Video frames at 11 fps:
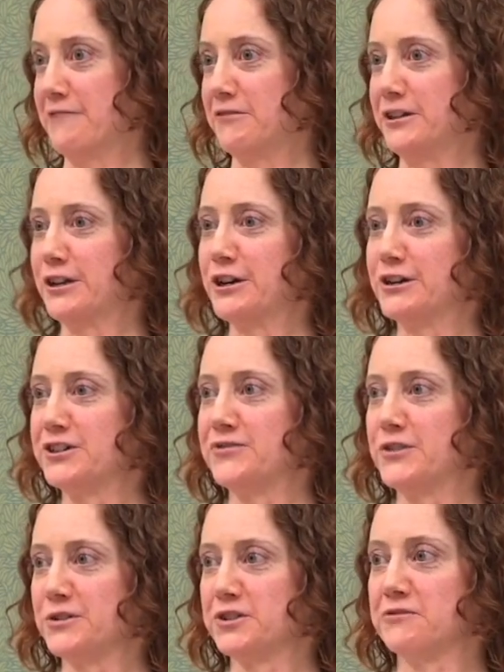I really encourage
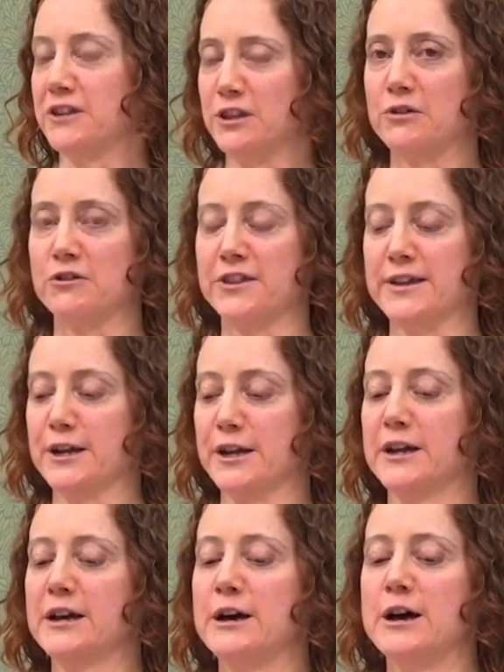folks to read the whole thing.